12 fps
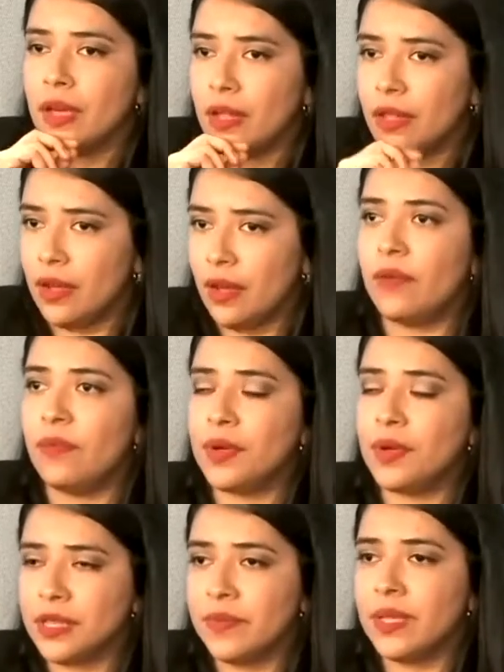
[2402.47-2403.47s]
a lot of
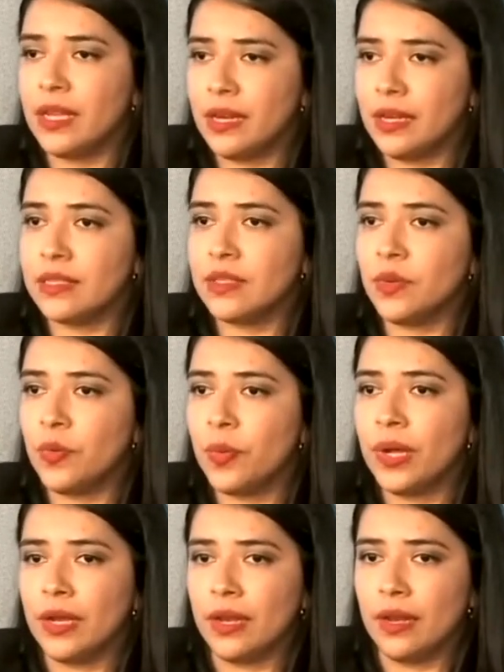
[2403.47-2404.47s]
possibilities to
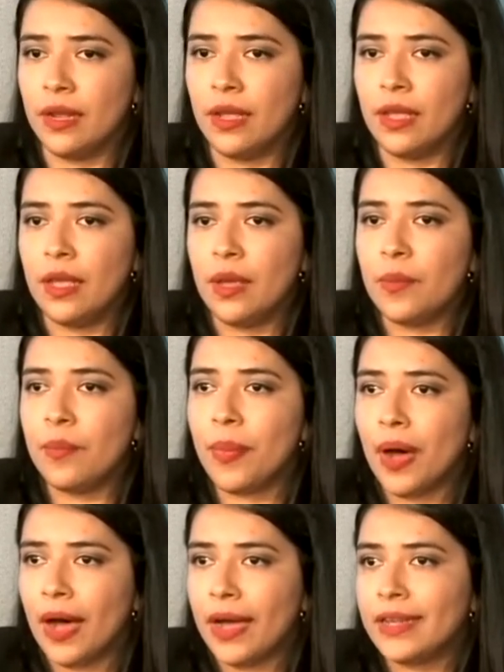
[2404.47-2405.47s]
win,
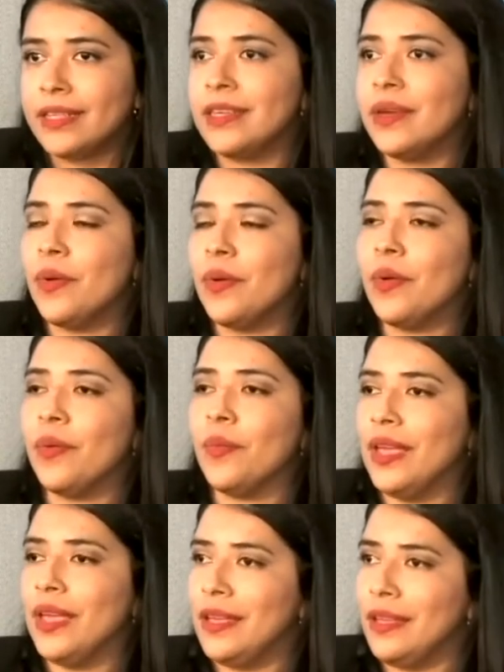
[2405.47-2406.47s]
but
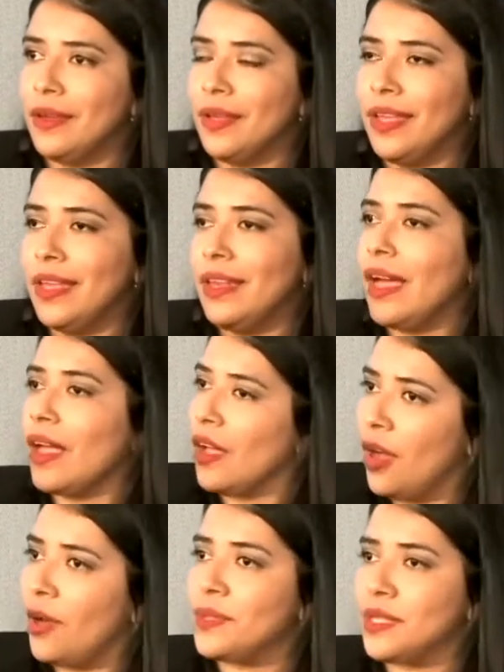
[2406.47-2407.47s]
in a
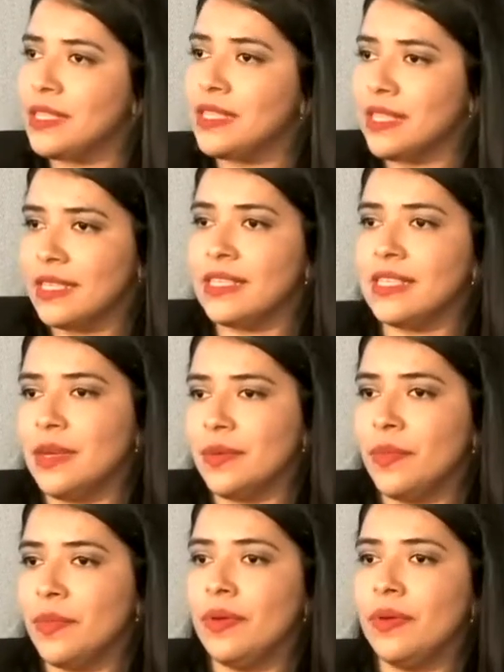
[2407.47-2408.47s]
co-opted
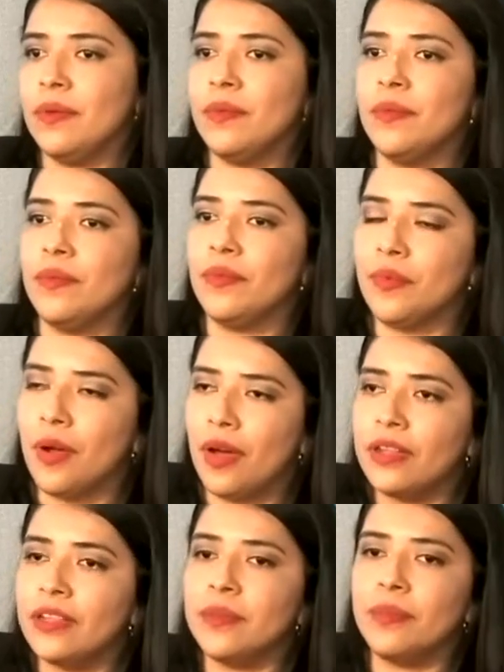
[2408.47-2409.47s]
system
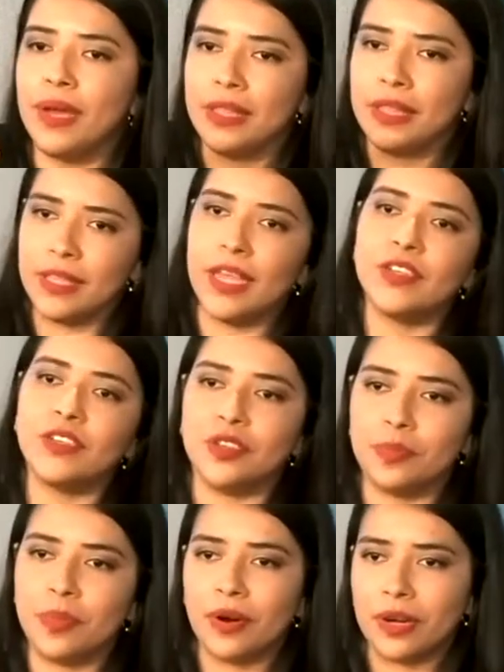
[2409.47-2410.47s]
run by the National
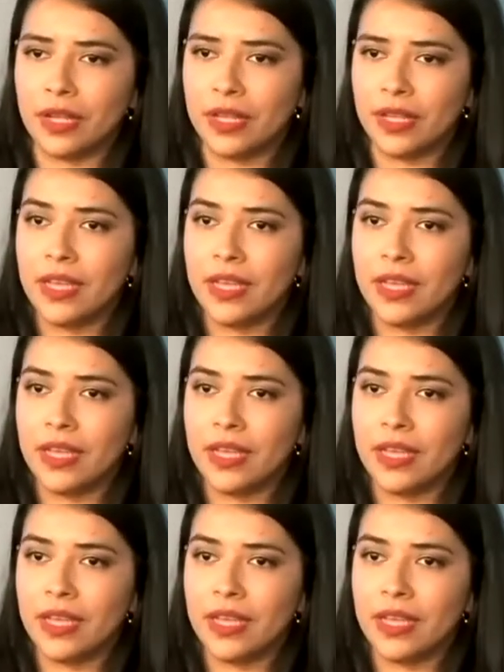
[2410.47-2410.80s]
Party.